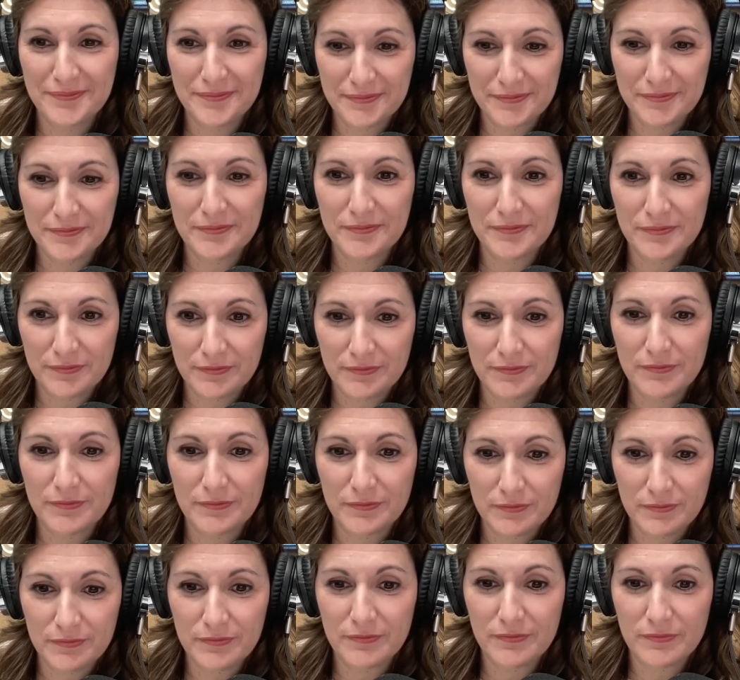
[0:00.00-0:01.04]
who's had a
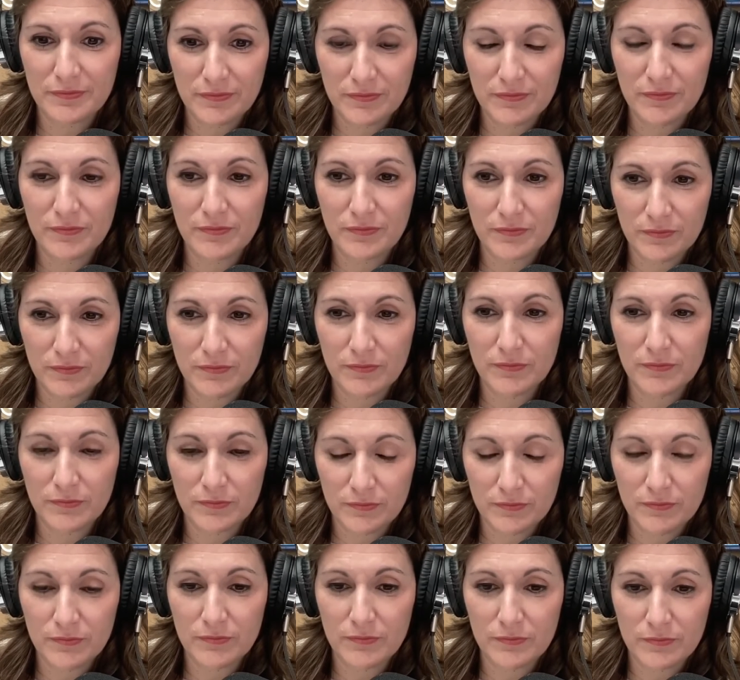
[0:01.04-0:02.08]
great career,
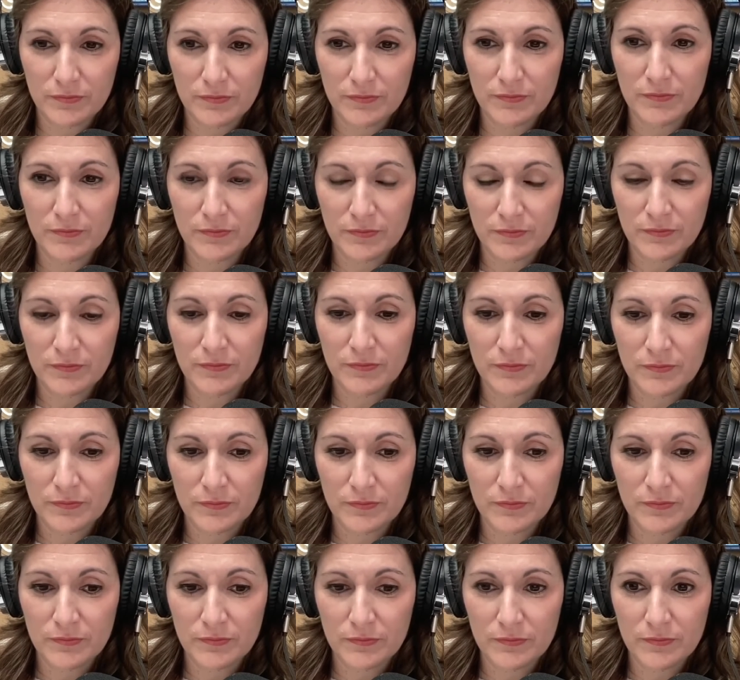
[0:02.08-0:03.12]
and
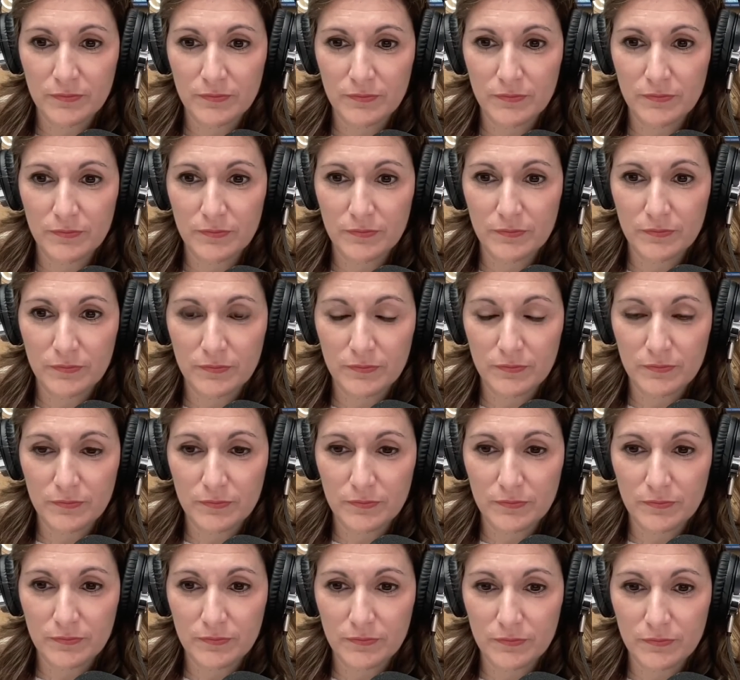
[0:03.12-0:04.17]
jumped into
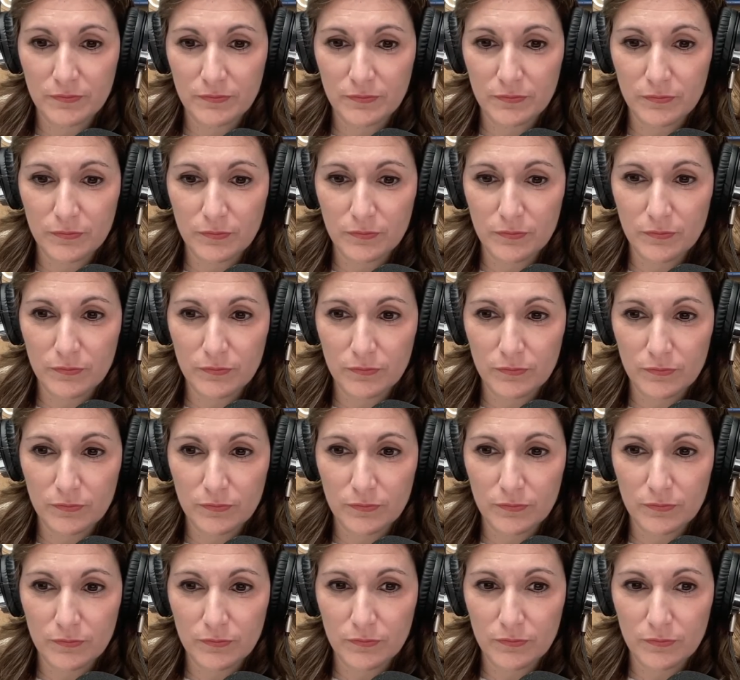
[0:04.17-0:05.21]
post-earthquake
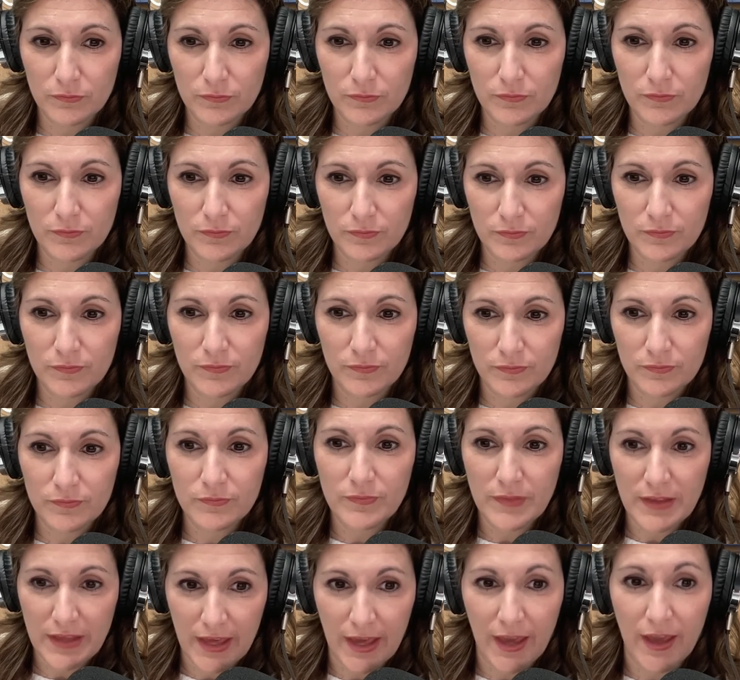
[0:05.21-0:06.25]
Haiti. Like
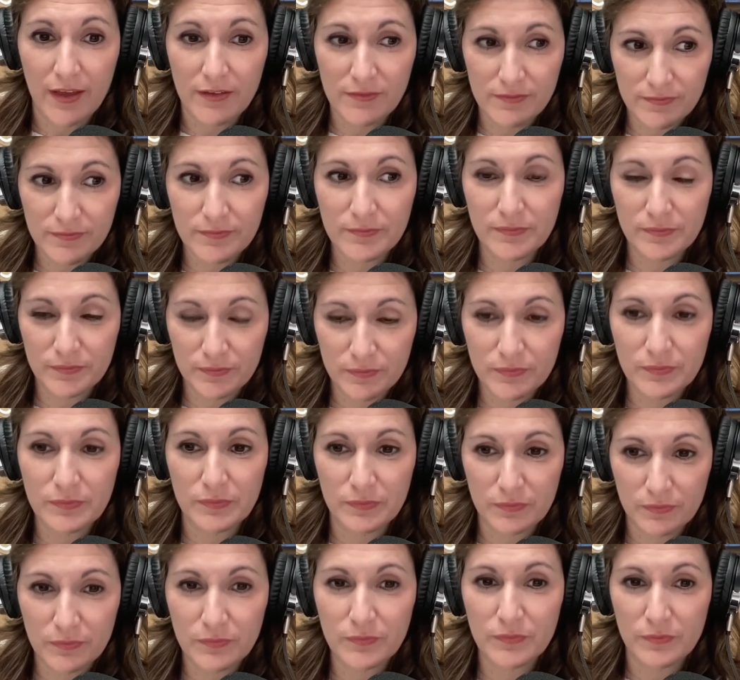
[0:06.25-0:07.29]
literally went in
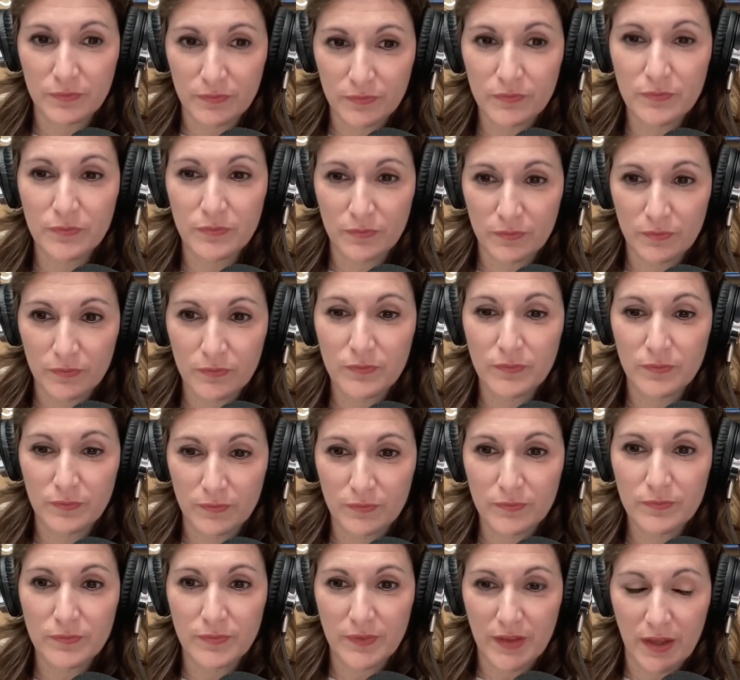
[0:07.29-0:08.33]
himself, lived there
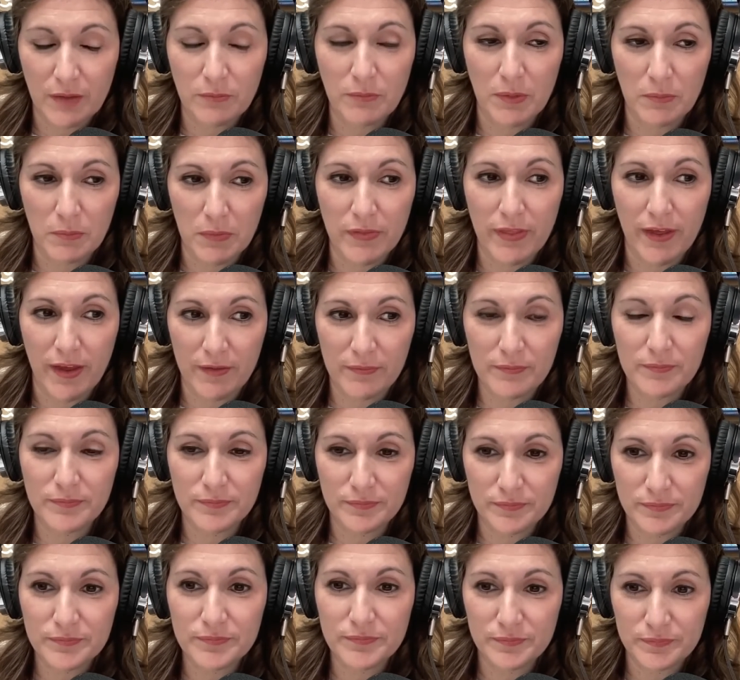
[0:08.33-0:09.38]
for a substantial
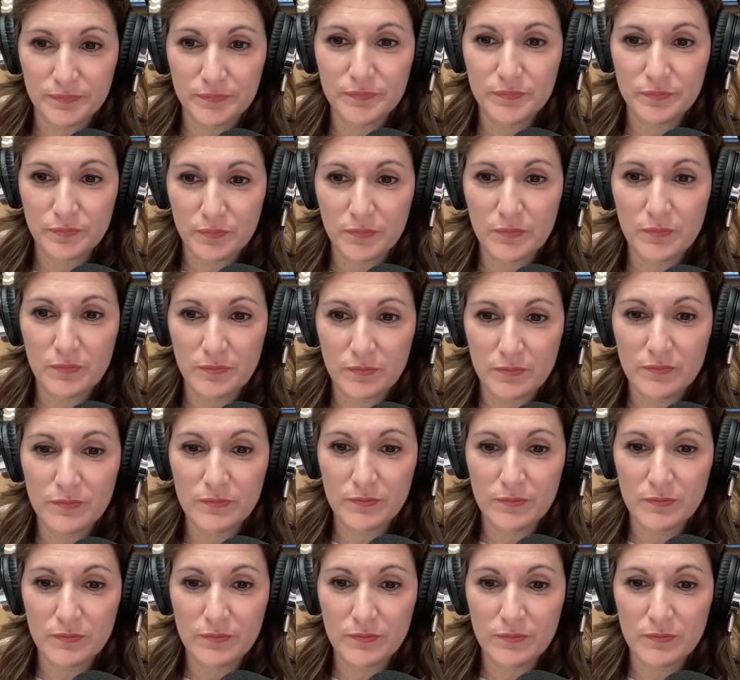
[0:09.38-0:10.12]
period of time.